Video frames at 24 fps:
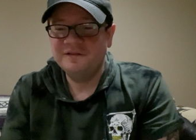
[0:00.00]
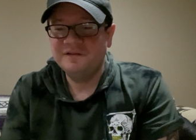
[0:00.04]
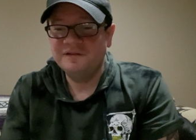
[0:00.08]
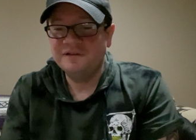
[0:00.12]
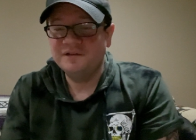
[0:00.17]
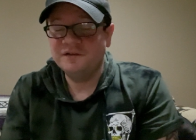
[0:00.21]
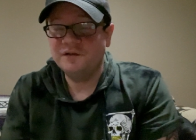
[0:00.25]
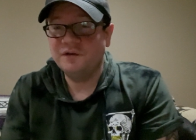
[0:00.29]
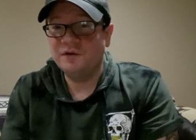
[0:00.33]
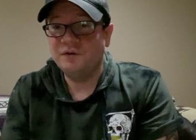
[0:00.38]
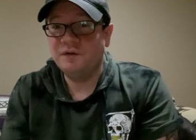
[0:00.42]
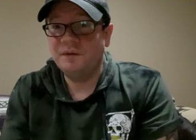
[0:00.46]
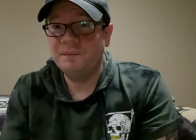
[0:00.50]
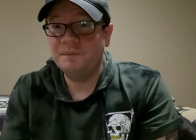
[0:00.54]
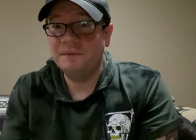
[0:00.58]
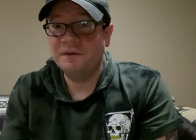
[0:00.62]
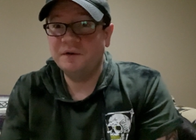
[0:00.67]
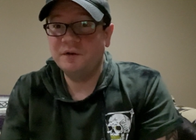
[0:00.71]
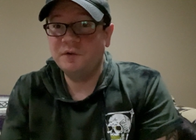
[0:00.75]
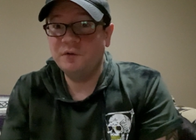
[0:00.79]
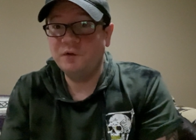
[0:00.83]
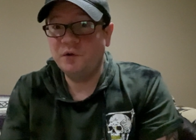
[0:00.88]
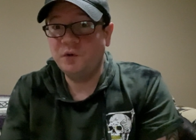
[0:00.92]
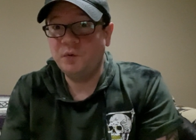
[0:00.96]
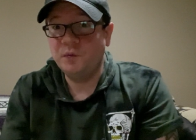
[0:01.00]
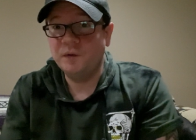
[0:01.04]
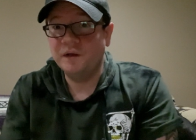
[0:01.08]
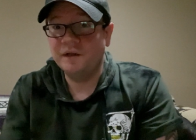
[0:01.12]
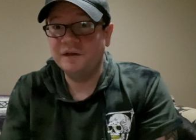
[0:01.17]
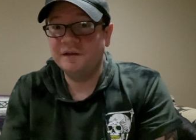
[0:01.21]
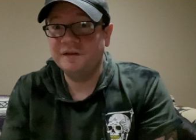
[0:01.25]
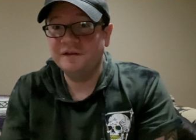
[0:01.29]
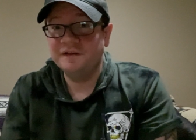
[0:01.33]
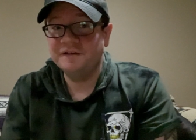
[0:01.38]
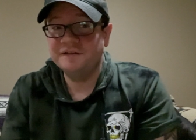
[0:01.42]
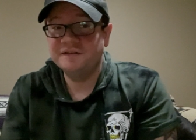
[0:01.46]
So I'm going to go quick
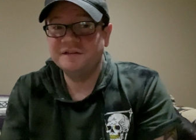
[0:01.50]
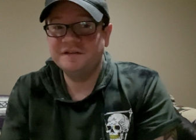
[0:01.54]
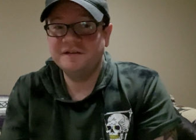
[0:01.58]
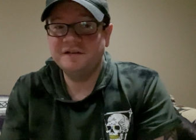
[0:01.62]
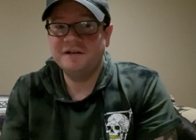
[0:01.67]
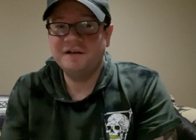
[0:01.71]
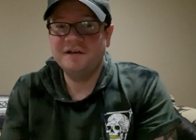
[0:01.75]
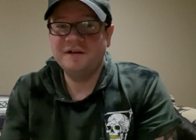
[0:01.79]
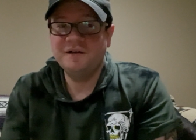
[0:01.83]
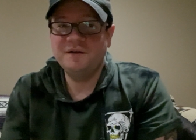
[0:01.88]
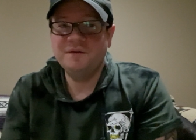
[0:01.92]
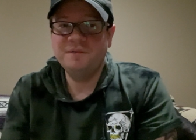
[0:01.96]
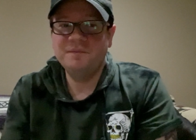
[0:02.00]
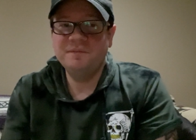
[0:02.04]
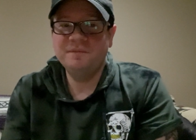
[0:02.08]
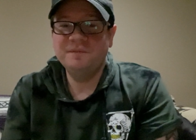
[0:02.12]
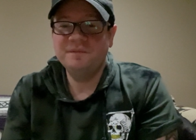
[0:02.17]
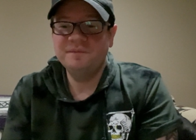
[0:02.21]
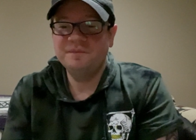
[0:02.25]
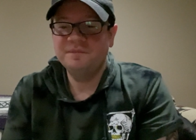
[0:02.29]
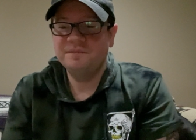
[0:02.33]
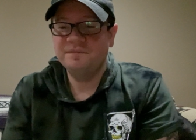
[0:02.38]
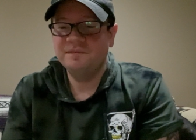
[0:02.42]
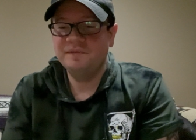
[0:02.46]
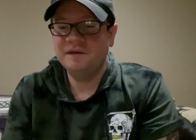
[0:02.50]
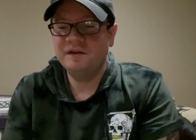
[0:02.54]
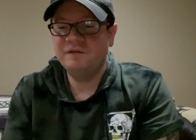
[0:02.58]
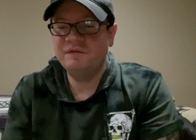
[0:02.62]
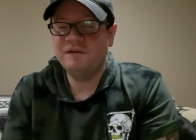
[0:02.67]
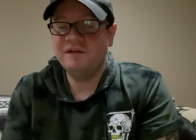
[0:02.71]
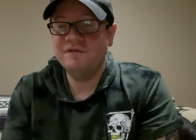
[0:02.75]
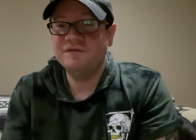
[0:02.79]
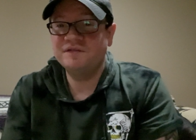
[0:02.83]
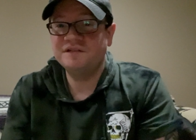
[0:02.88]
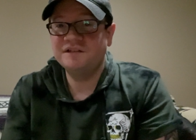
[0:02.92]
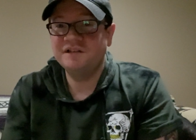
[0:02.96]
this time.
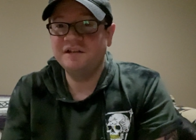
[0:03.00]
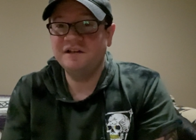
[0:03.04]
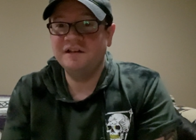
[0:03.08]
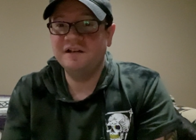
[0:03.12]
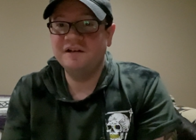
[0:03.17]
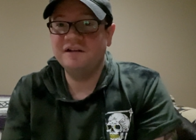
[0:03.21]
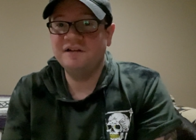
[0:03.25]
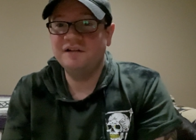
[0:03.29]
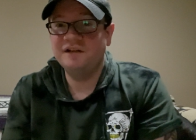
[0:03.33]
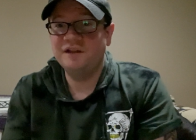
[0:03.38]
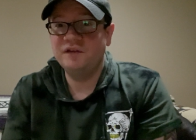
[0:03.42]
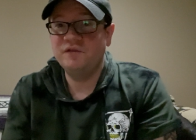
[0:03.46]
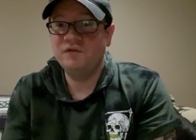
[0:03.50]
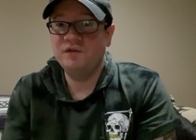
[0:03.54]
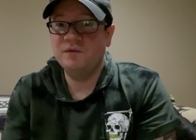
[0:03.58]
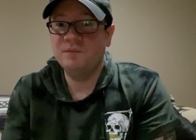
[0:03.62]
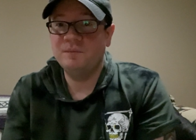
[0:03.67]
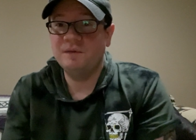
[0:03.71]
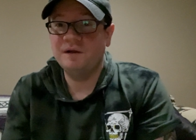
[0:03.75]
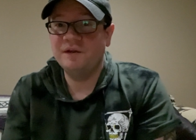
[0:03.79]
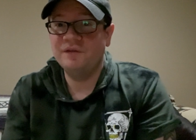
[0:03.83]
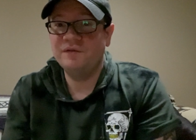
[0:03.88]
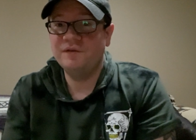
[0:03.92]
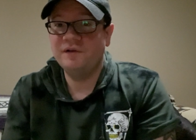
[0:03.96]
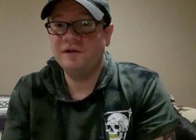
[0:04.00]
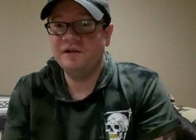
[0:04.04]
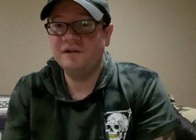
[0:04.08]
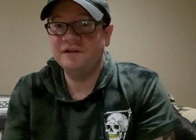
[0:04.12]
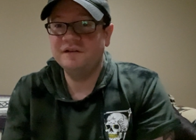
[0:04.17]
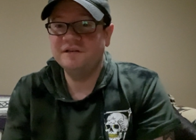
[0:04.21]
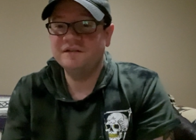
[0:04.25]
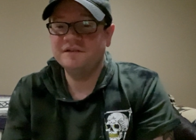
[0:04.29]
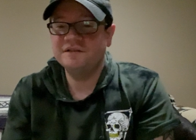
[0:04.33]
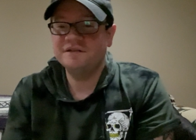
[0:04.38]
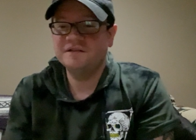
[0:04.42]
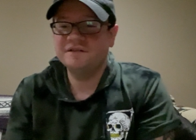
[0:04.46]
If I've seen it, I'll give you my
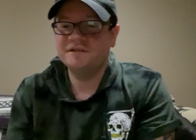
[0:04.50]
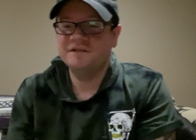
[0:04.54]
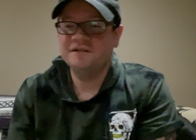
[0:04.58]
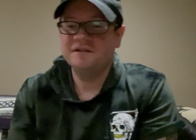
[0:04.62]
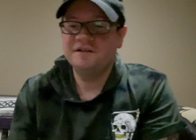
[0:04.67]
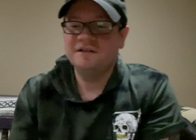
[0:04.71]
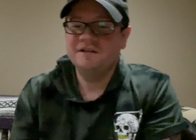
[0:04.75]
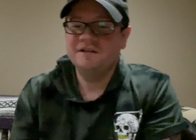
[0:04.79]
thoughts.